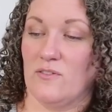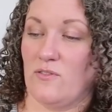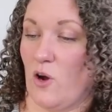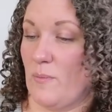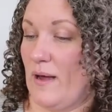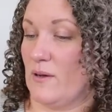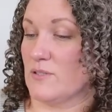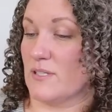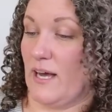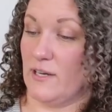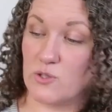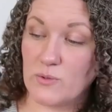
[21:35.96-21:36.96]
farmhouse
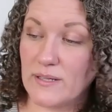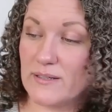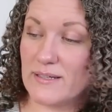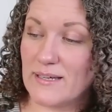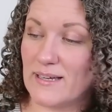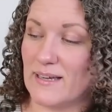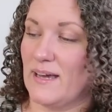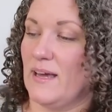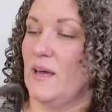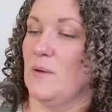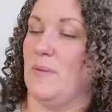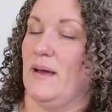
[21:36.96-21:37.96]
country looking,
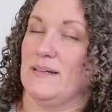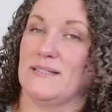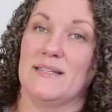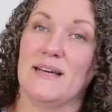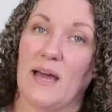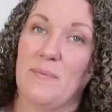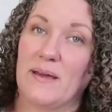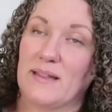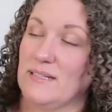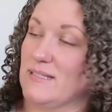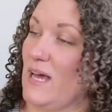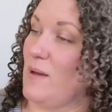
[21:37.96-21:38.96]
but I picked
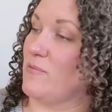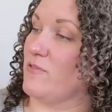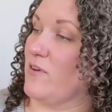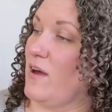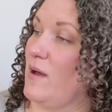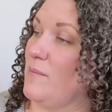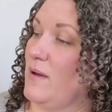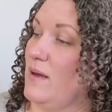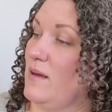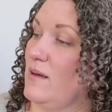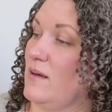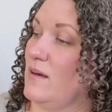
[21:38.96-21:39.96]
this up from
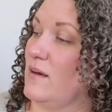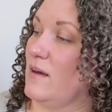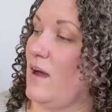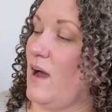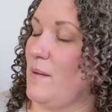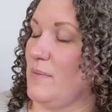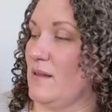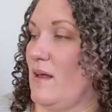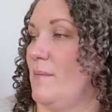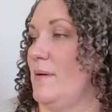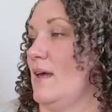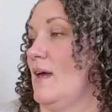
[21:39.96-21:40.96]
Hobby
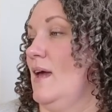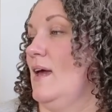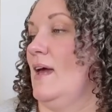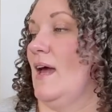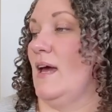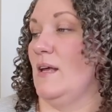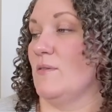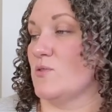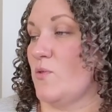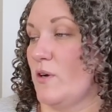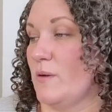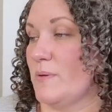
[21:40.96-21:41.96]
Lobby and it was
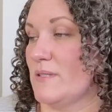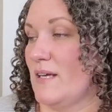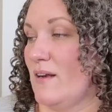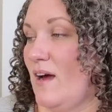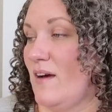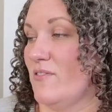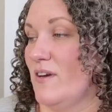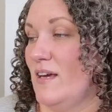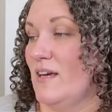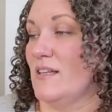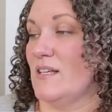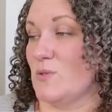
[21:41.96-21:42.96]
40% off.
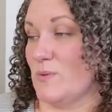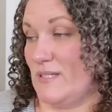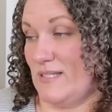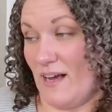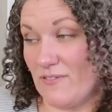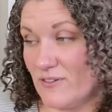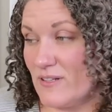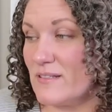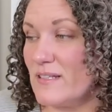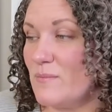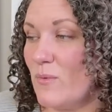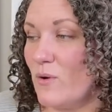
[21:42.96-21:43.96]
This was
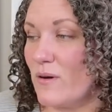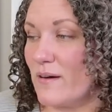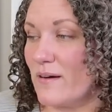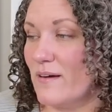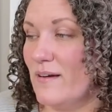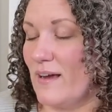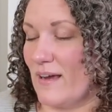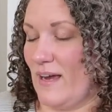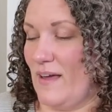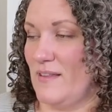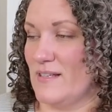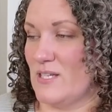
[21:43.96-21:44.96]
definitely more.
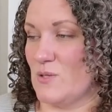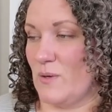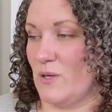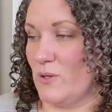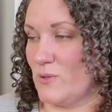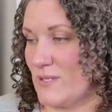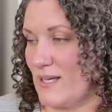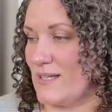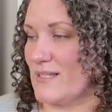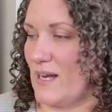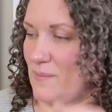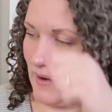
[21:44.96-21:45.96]
Again, this is one of those things
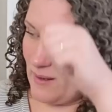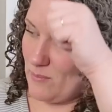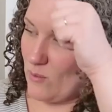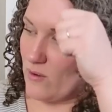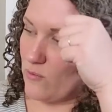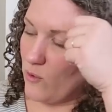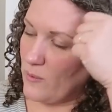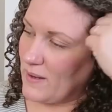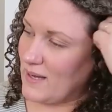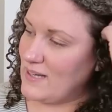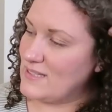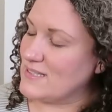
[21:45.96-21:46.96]
that I paid more for
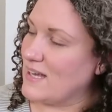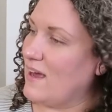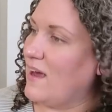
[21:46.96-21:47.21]
because